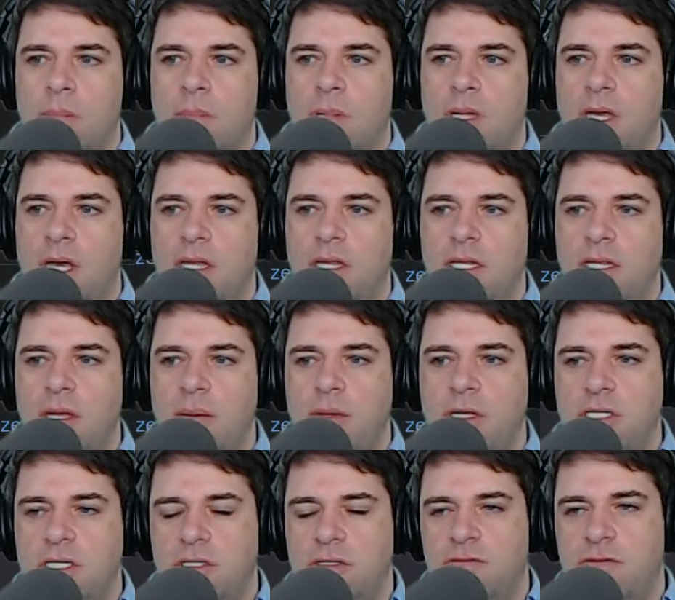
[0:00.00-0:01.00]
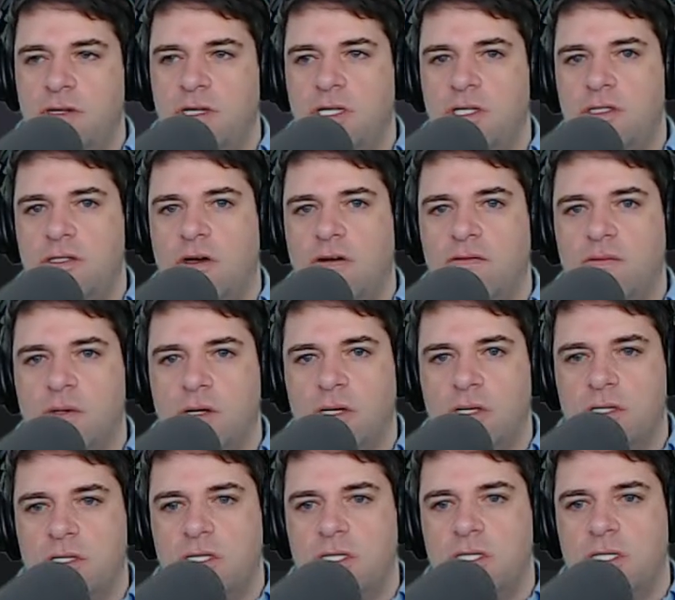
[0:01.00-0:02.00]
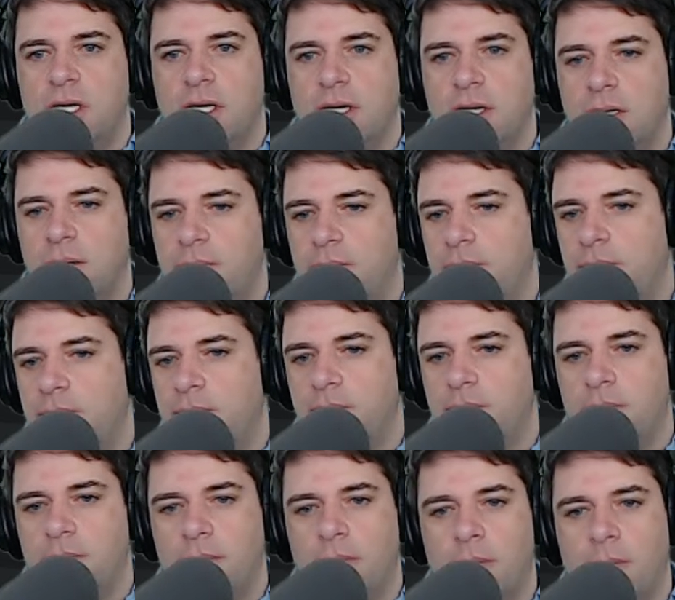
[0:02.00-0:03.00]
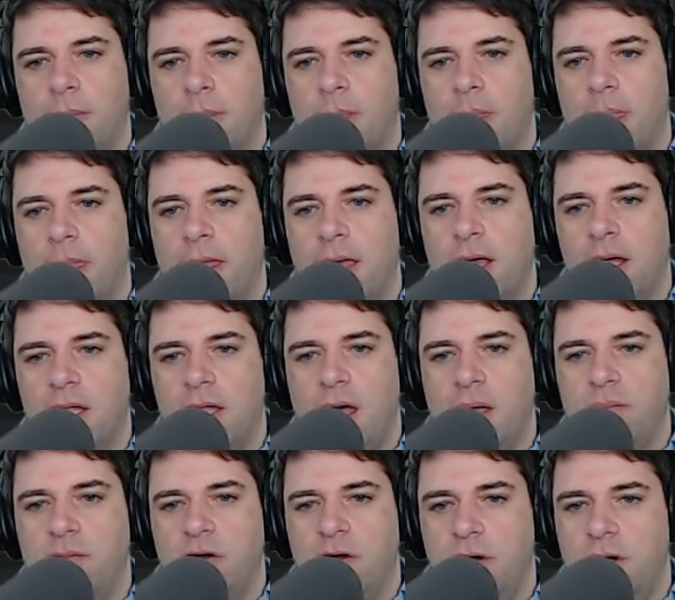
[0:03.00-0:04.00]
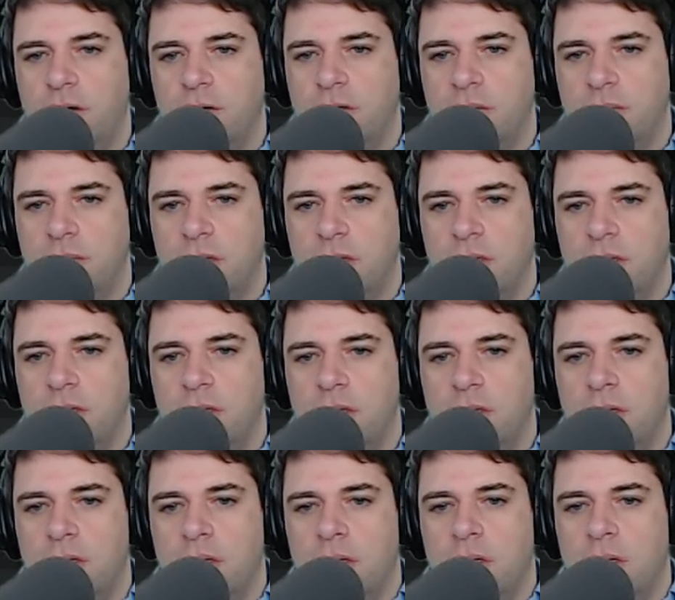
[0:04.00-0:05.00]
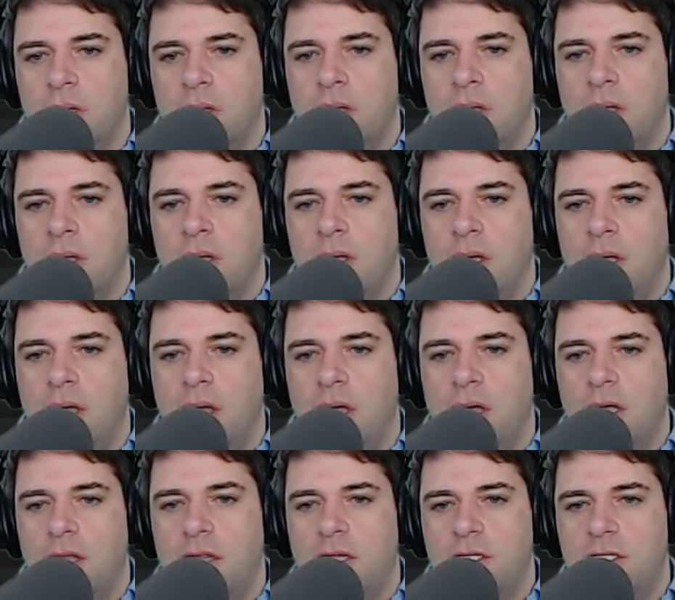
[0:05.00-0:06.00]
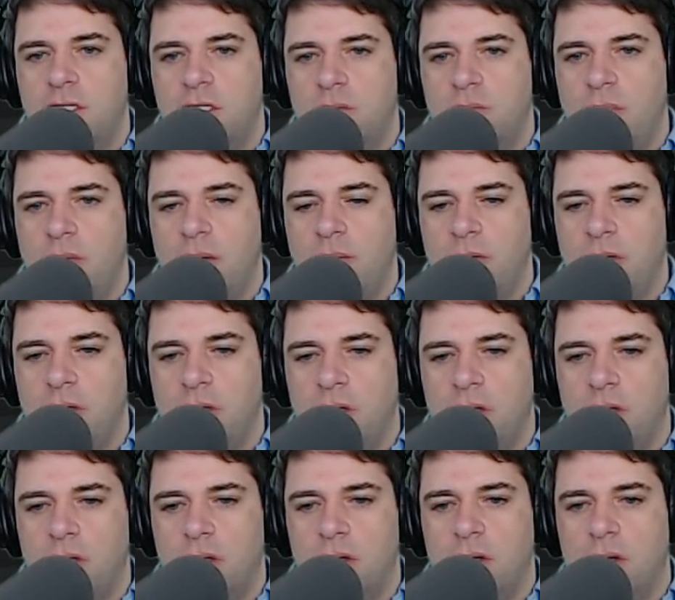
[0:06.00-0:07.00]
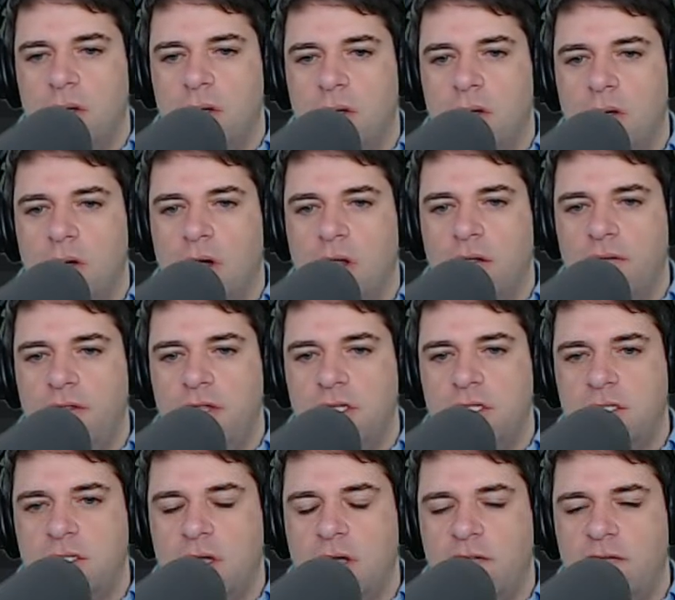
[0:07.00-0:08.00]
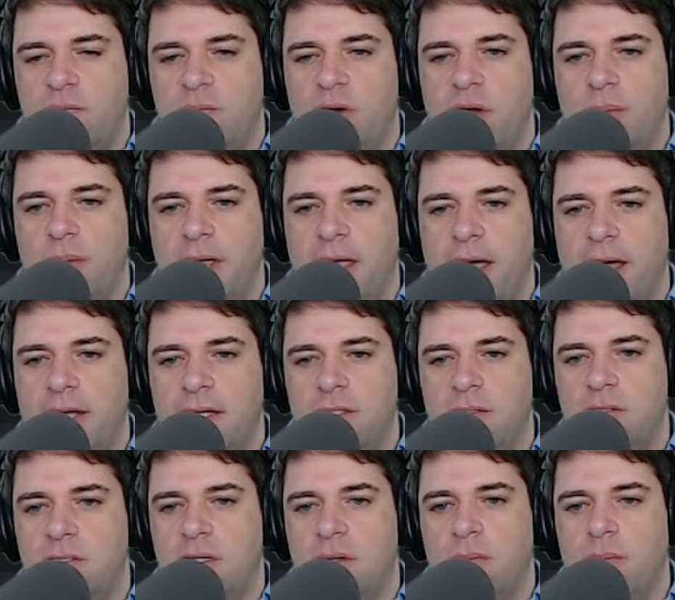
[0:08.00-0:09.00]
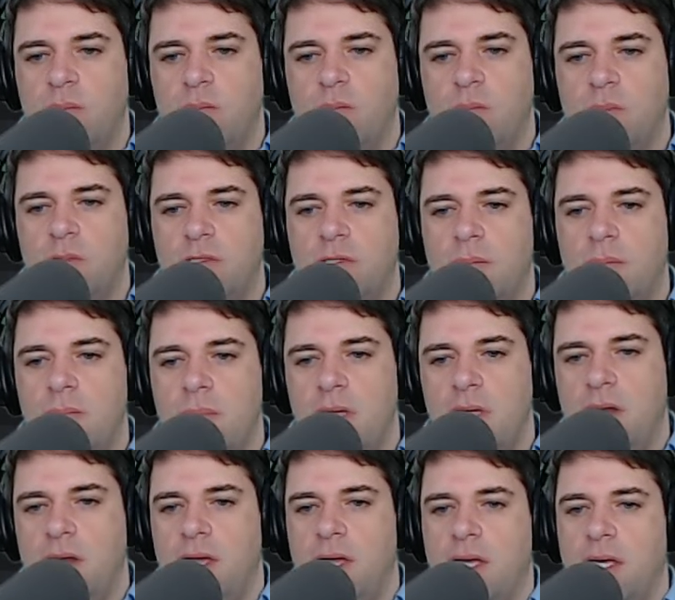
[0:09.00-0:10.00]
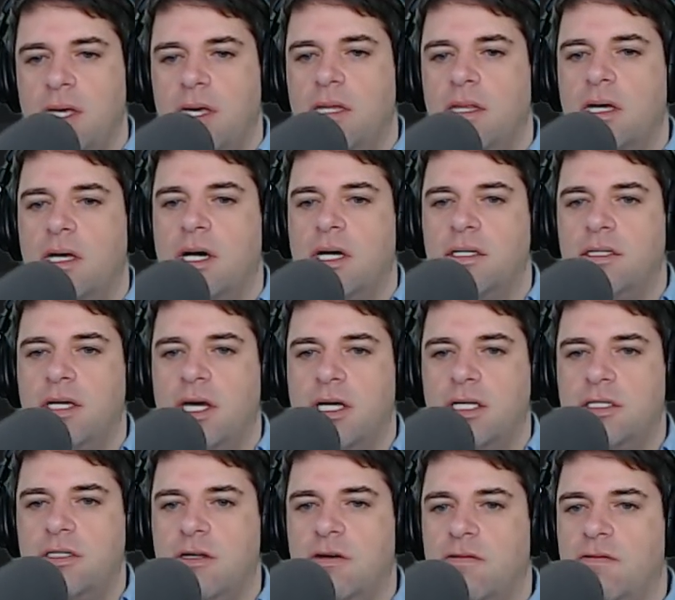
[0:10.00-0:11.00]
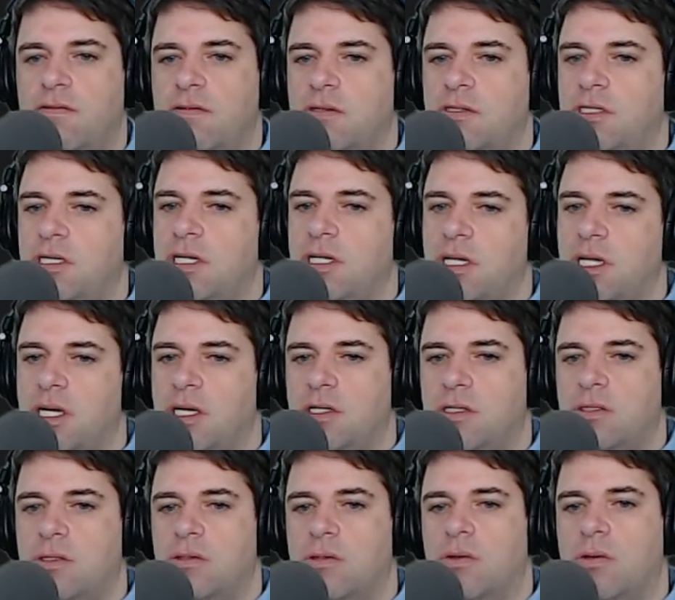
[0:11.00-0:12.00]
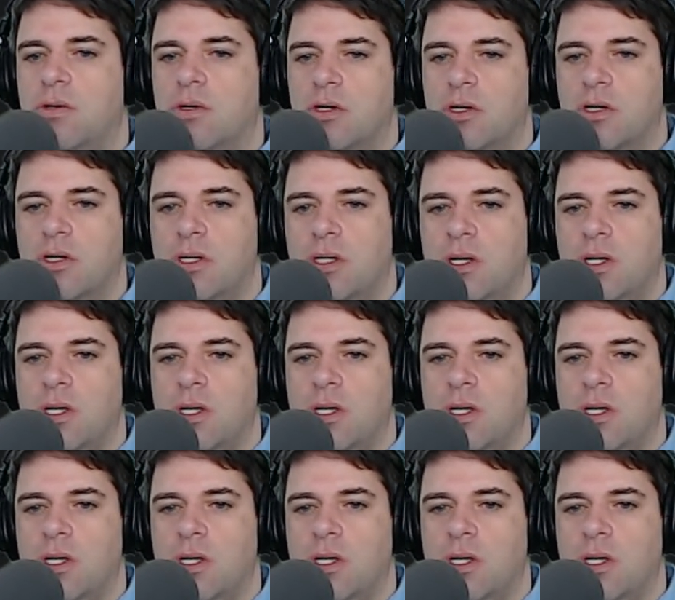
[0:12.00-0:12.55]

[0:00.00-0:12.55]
Yeah, I think that means it's written in software. This is like a library or something. And this is maybe all of this stuff probably has some meaning in the context of Xilinx or